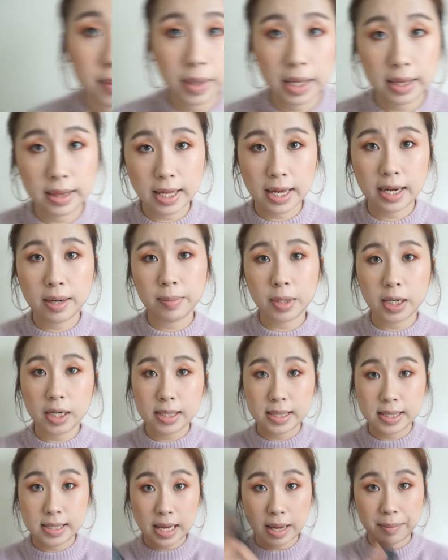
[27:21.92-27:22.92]
And then I'm
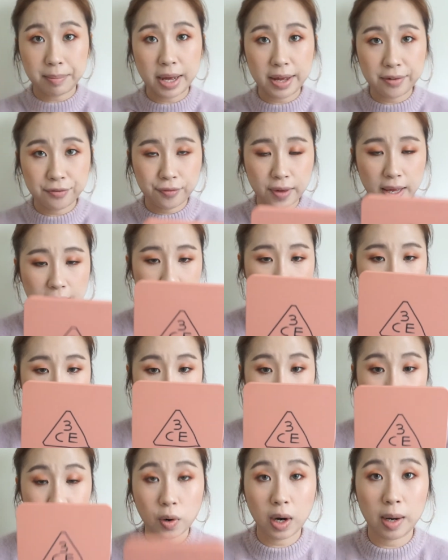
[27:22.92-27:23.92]
gonna set my face
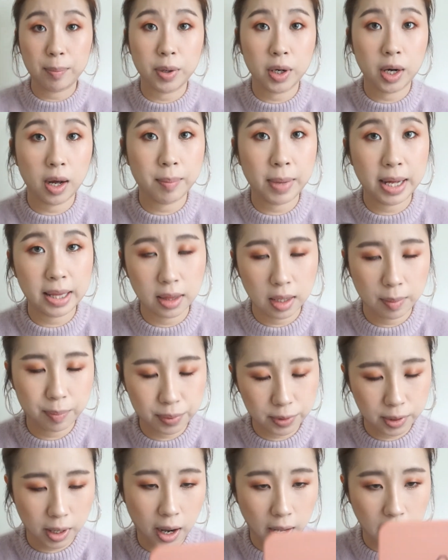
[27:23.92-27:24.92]
before I put on my lip
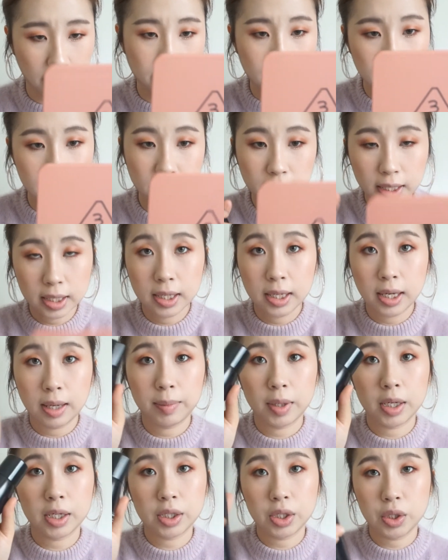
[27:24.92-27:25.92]
product. I'm
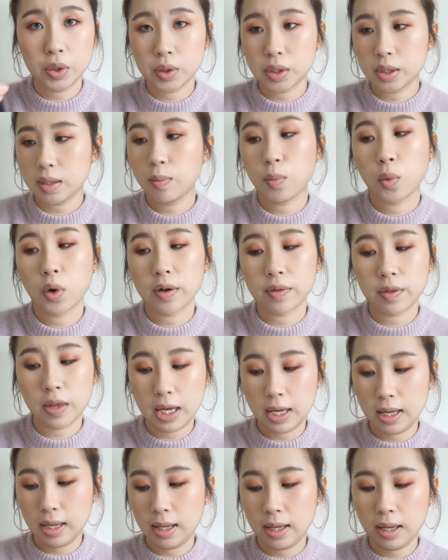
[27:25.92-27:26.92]
gonna use the
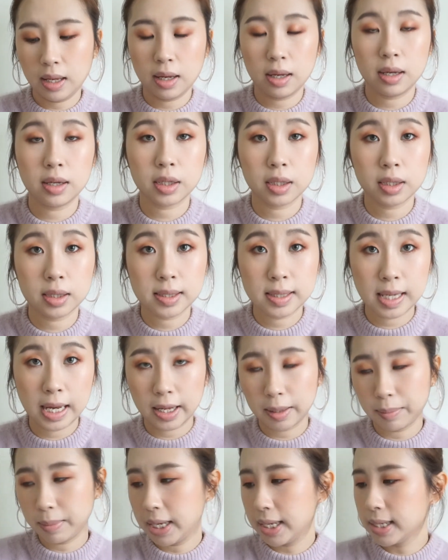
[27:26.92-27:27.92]
Morphe
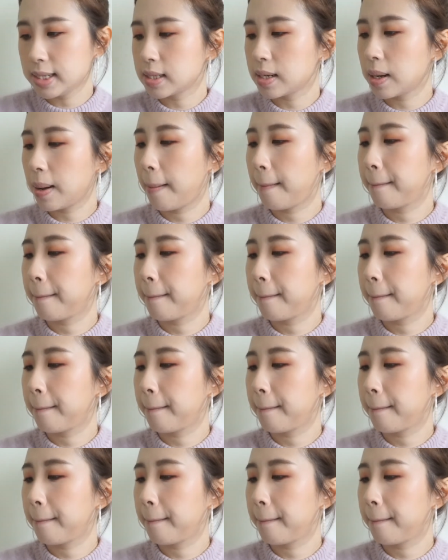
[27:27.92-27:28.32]
setting mist.